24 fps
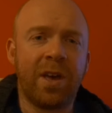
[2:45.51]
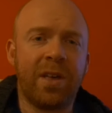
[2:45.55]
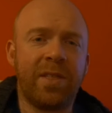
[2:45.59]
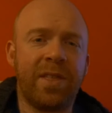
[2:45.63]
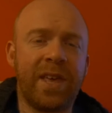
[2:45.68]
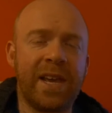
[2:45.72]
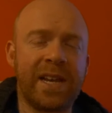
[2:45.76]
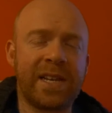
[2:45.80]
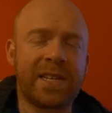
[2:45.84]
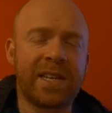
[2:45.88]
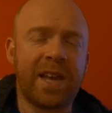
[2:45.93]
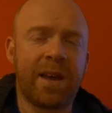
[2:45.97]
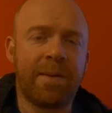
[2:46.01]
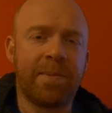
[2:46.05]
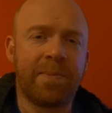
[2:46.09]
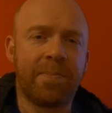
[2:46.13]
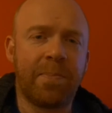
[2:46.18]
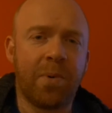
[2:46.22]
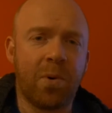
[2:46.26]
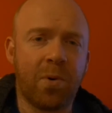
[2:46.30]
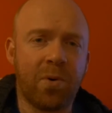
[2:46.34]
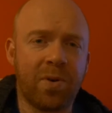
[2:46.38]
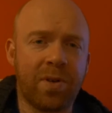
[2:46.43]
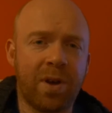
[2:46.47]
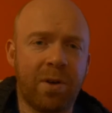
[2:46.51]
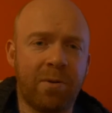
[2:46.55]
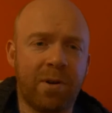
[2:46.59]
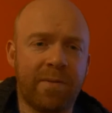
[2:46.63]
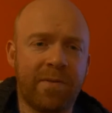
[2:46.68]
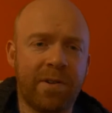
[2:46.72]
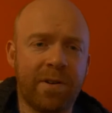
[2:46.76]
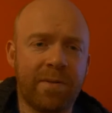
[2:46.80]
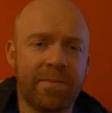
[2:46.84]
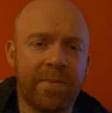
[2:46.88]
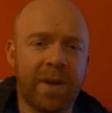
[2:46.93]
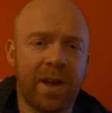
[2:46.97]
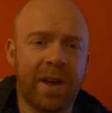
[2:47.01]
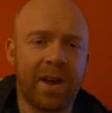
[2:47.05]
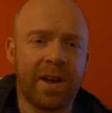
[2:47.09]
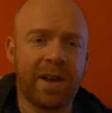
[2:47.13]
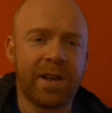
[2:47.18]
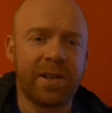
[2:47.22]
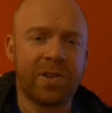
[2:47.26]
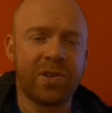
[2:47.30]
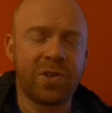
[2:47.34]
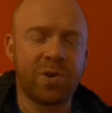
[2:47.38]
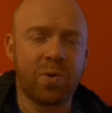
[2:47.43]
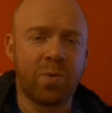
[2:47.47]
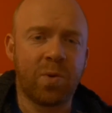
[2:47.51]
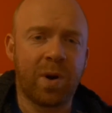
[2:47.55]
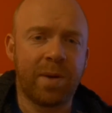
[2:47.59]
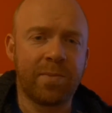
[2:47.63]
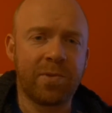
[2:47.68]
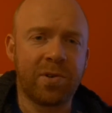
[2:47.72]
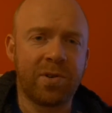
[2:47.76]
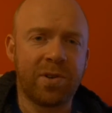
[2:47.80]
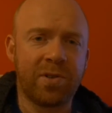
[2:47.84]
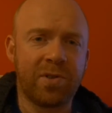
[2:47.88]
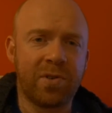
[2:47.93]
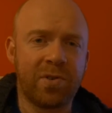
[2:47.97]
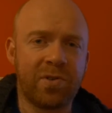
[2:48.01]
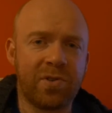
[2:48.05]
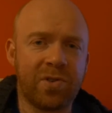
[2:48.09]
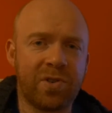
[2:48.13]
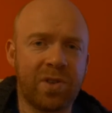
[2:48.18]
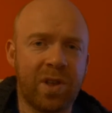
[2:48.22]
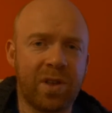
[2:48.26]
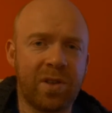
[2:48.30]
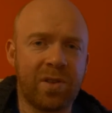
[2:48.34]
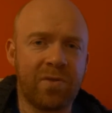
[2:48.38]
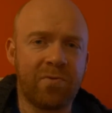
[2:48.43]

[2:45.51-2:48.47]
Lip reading: They accept both, however, and so what I'm going to do is,